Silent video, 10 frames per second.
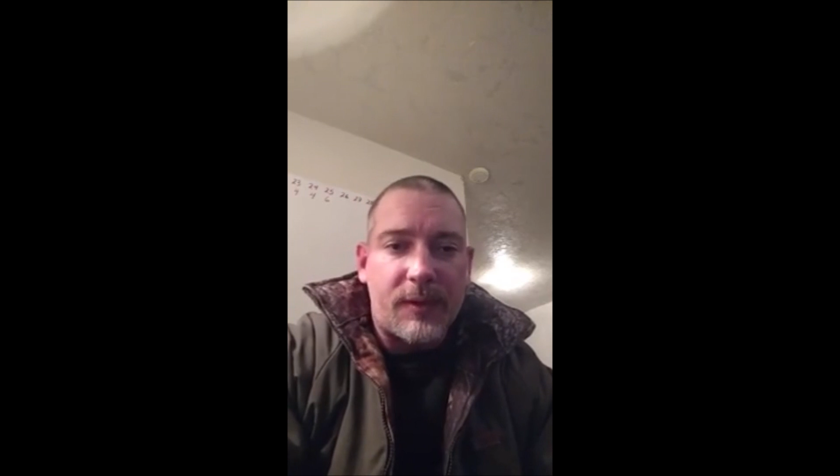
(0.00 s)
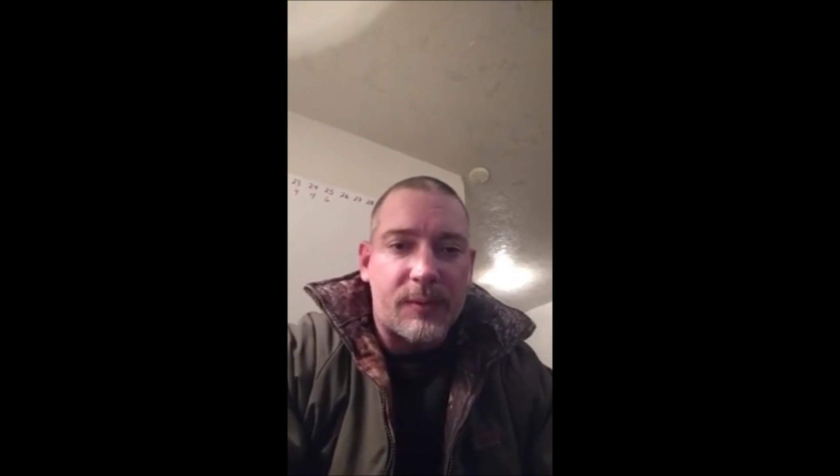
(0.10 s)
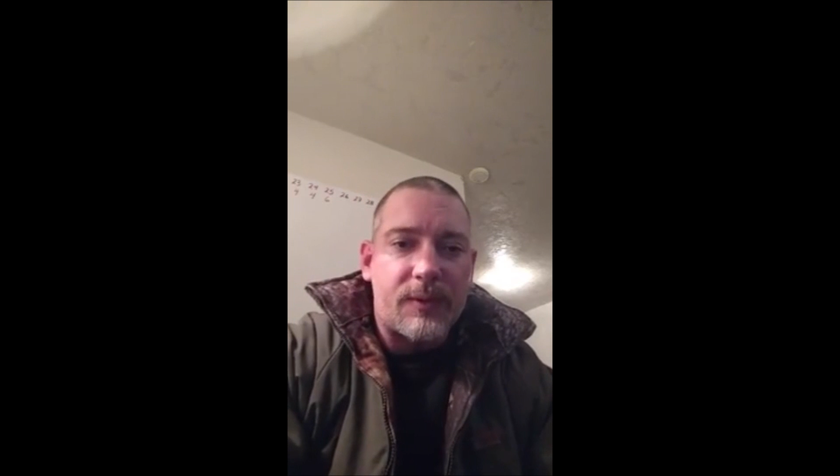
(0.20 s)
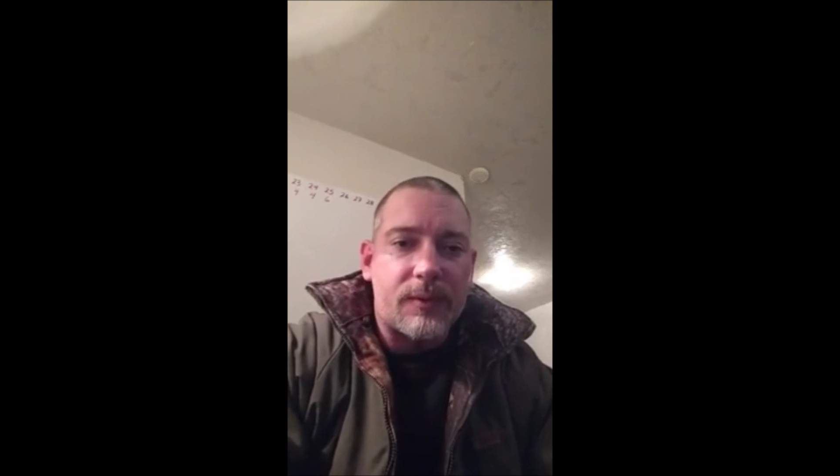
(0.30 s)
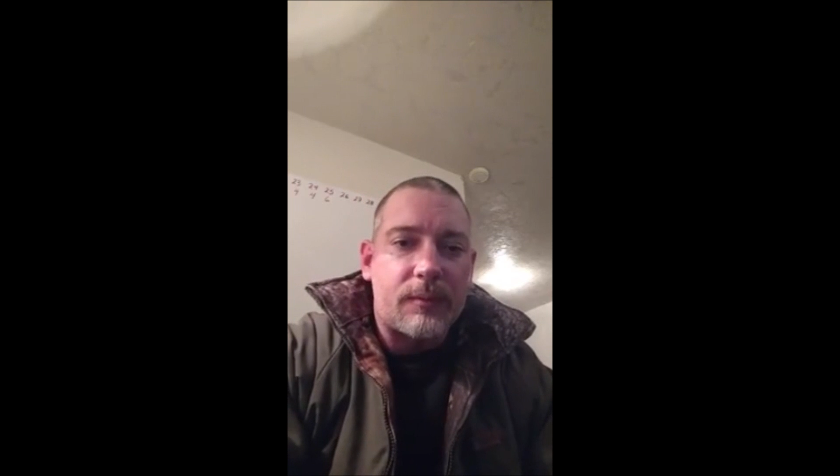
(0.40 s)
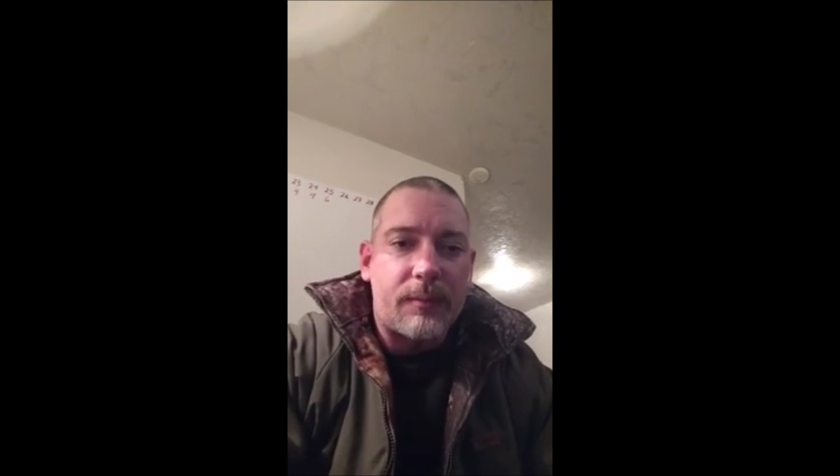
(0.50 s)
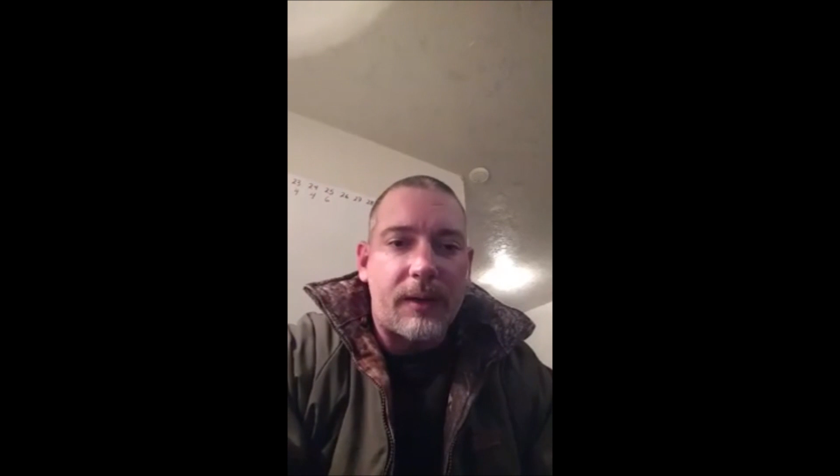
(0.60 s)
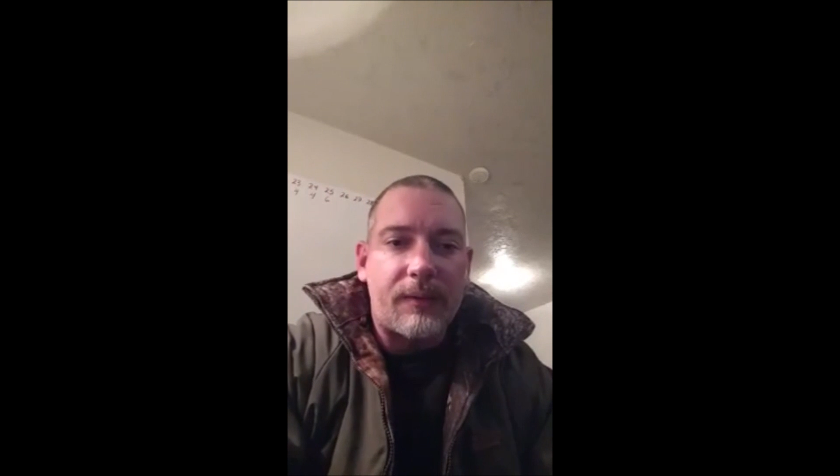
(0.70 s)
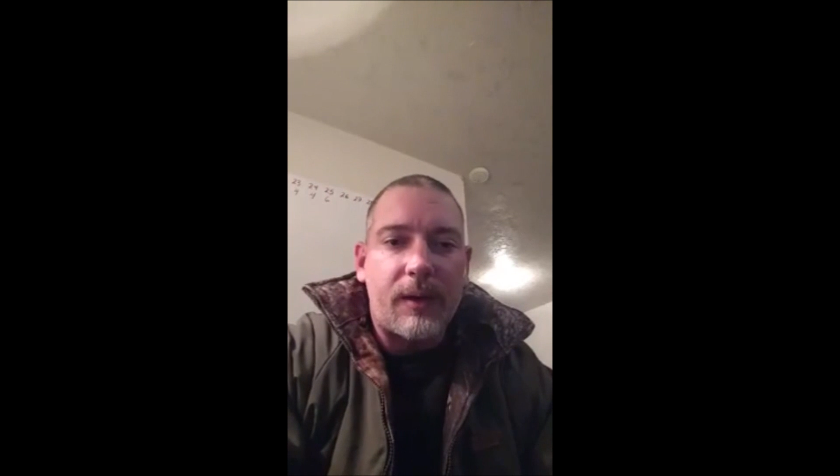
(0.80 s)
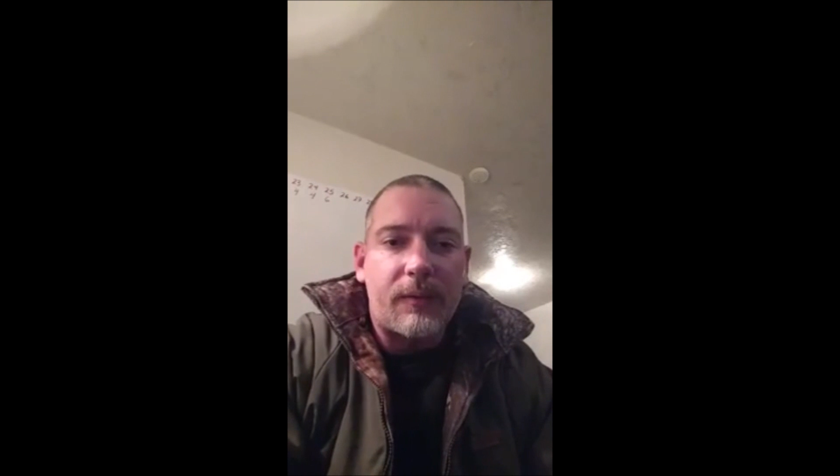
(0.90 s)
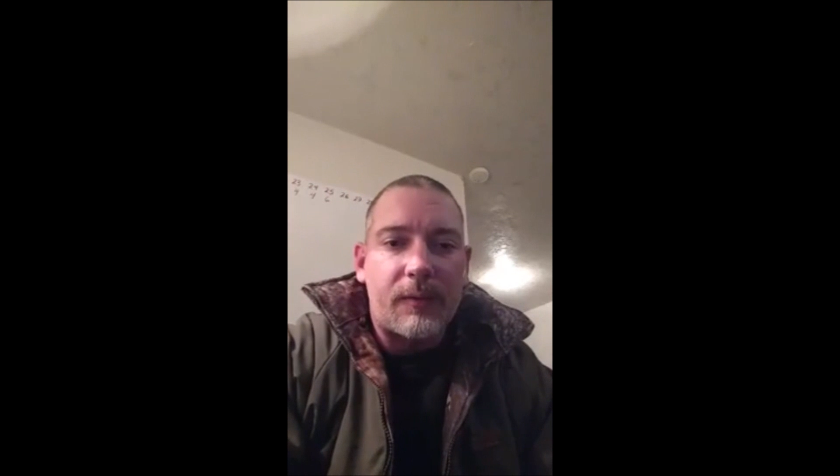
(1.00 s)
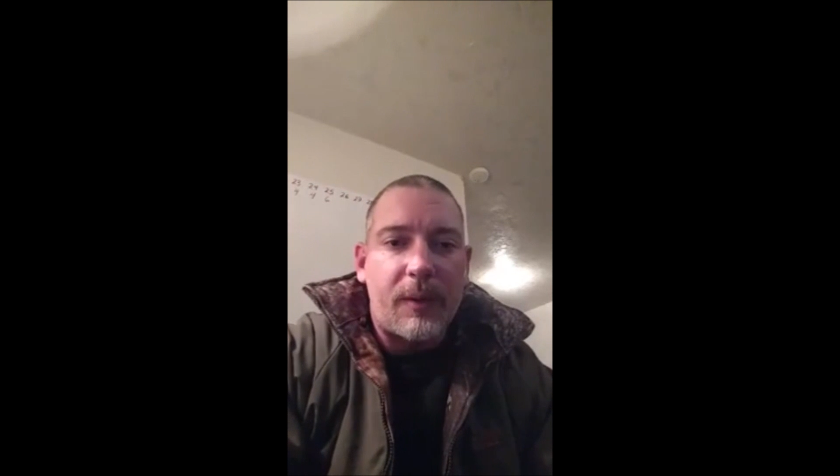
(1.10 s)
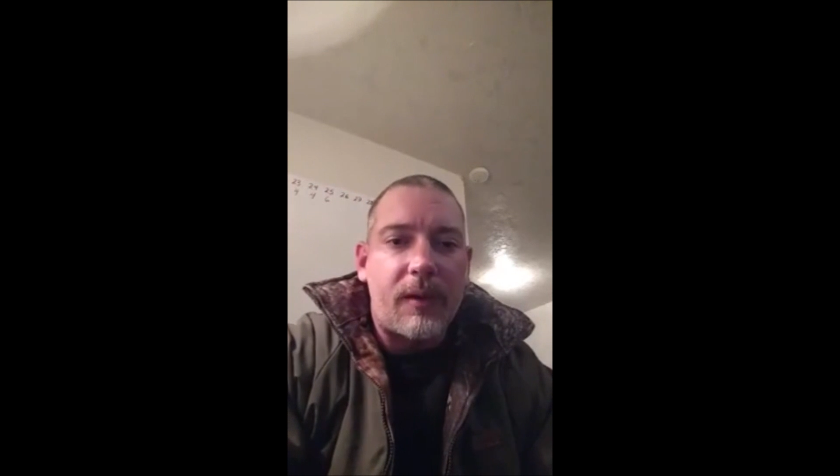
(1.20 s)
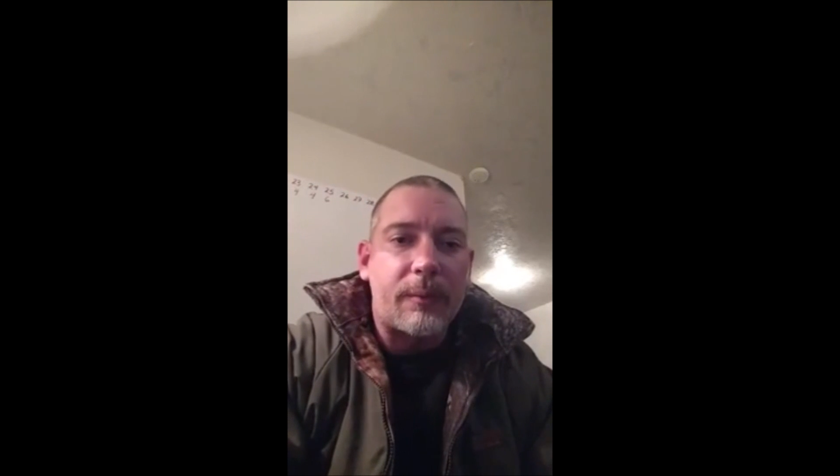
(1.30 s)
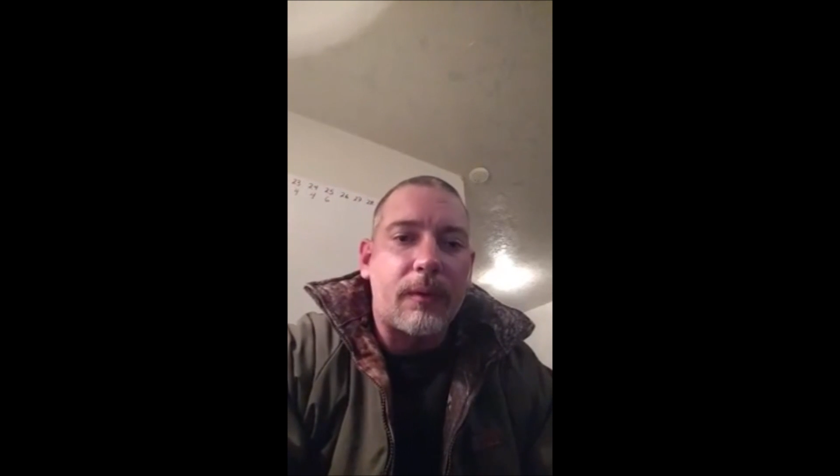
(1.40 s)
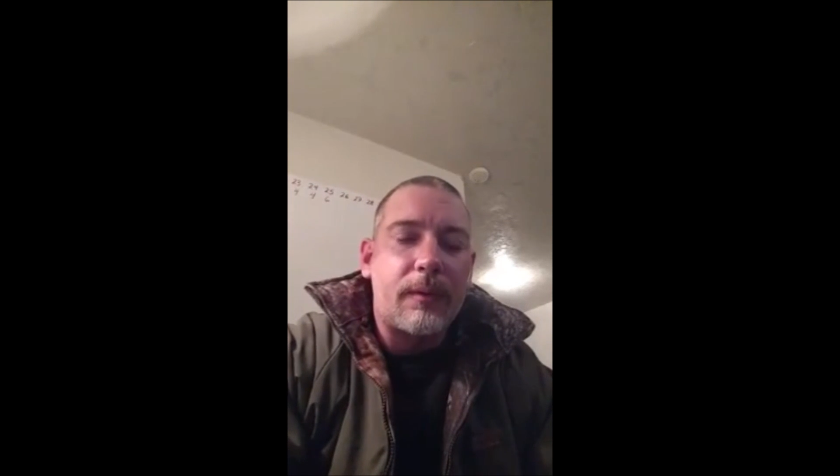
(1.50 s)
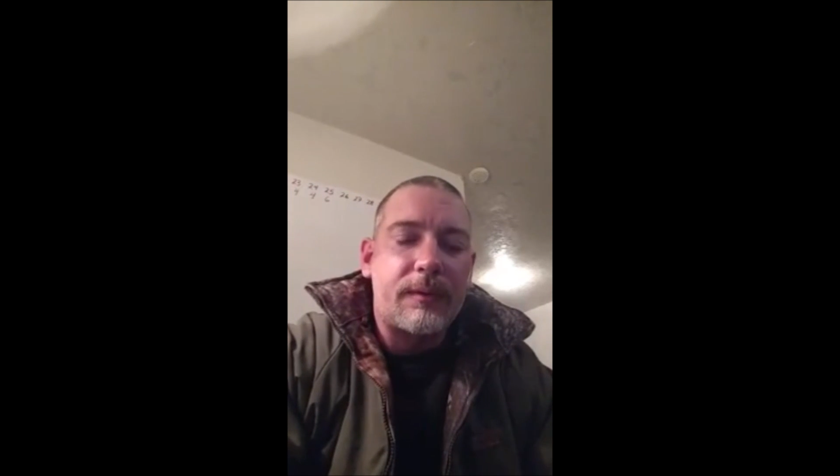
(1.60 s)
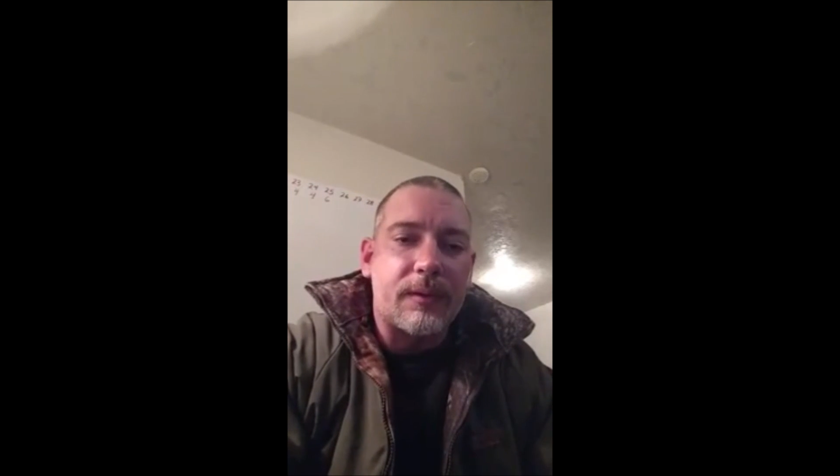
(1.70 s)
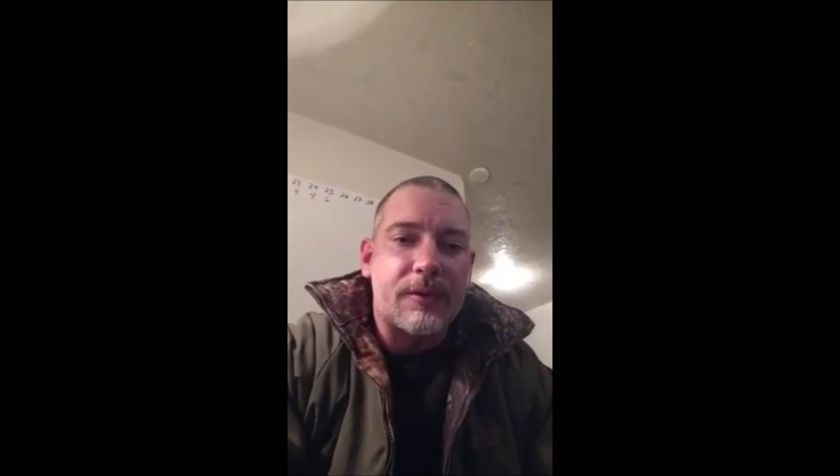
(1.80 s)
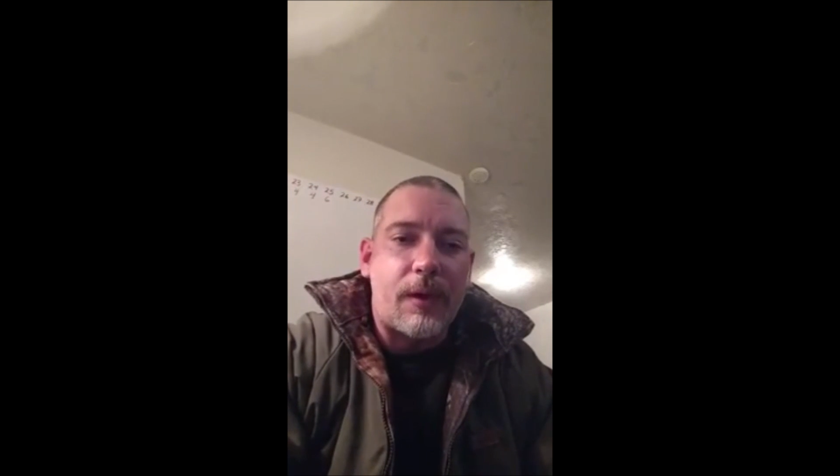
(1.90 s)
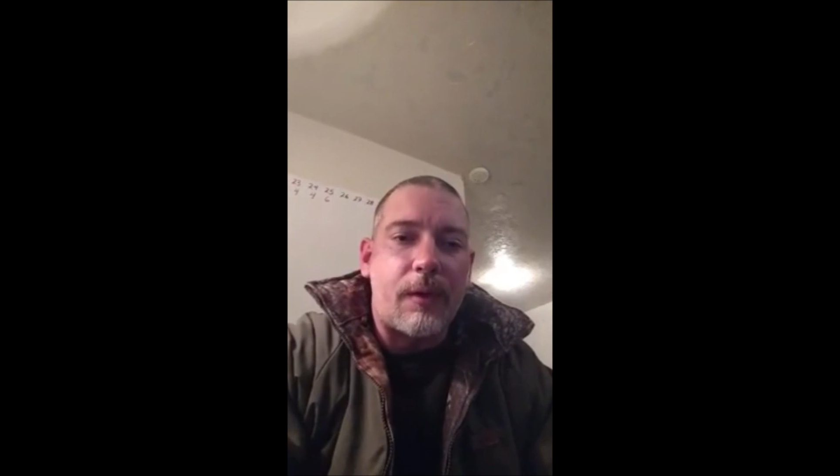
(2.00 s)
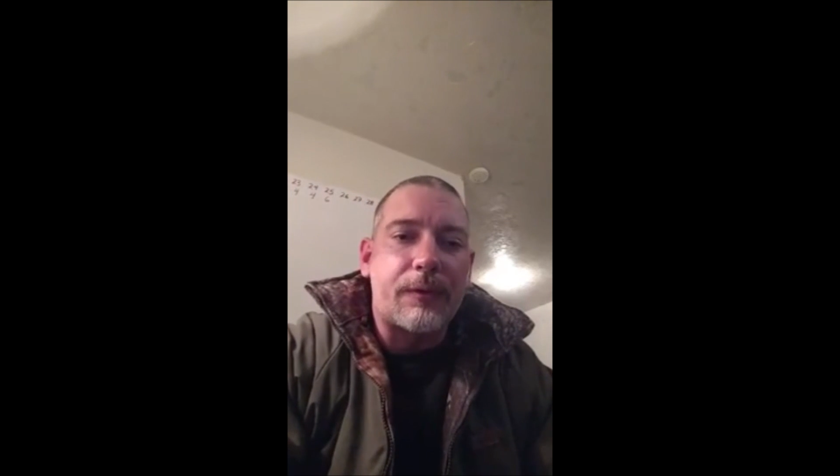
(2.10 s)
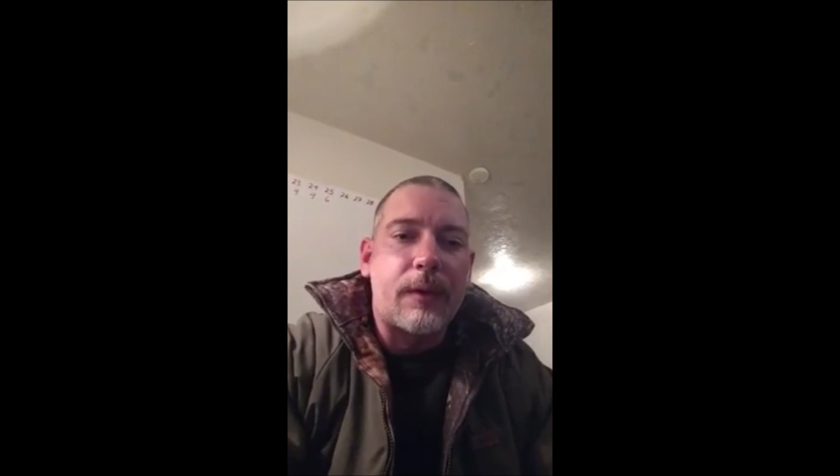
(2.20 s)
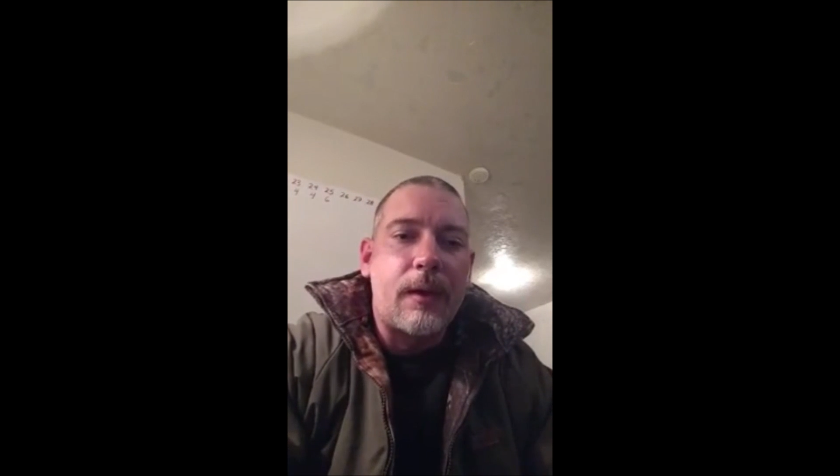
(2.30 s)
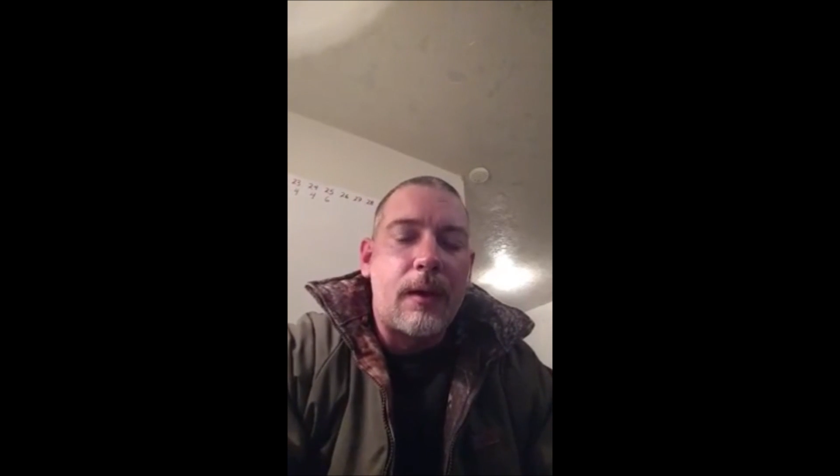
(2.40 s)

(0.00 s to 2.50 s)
transmission, makes sense. It's possible until it stalls.